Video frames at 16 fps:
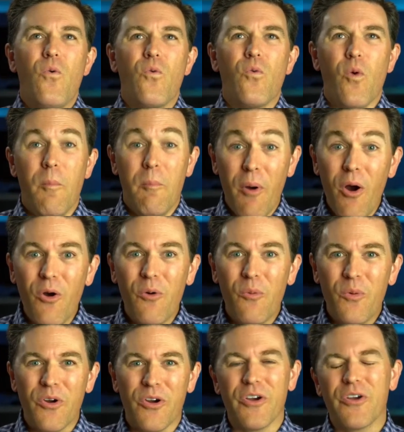remote
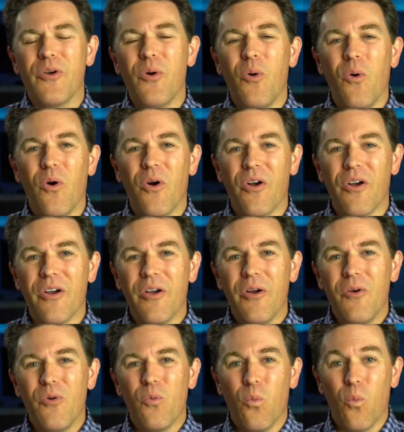work or
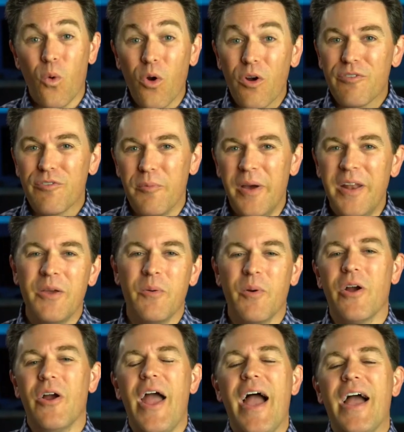work from
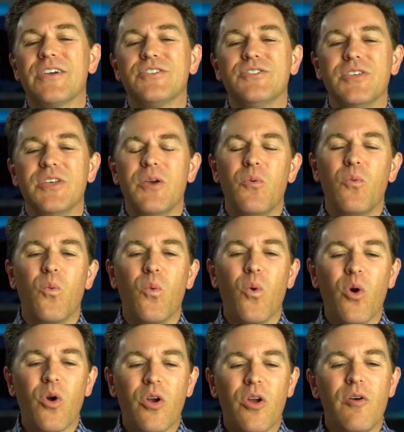anywhere actually
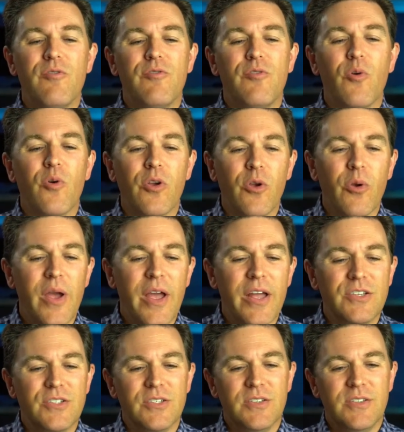work for your
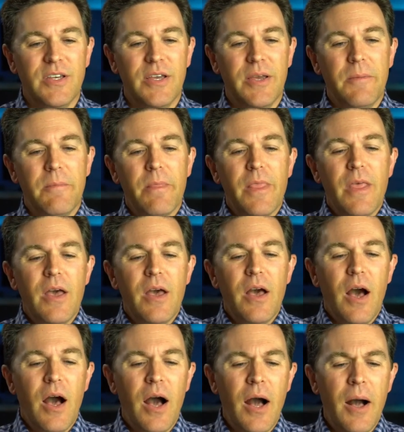agency.
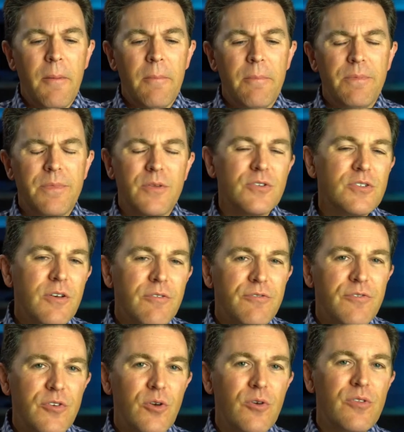There's a
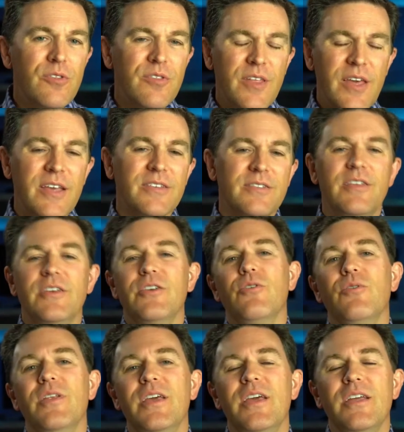few things that you
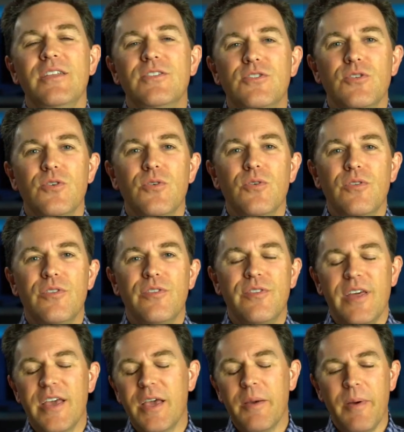need to
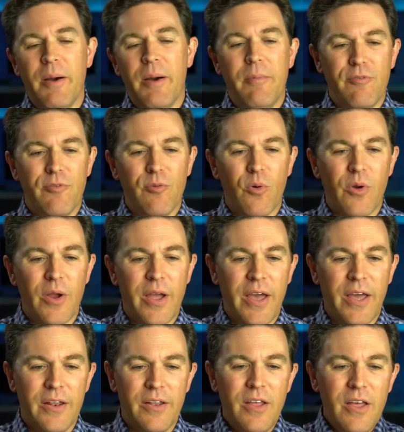think about
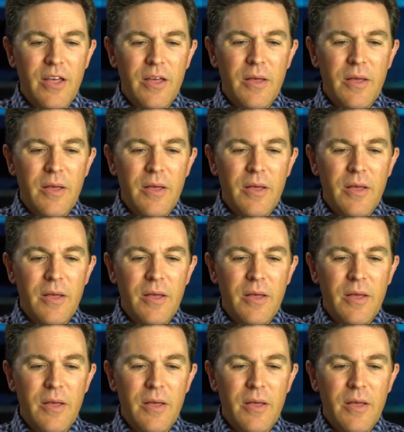beforehand.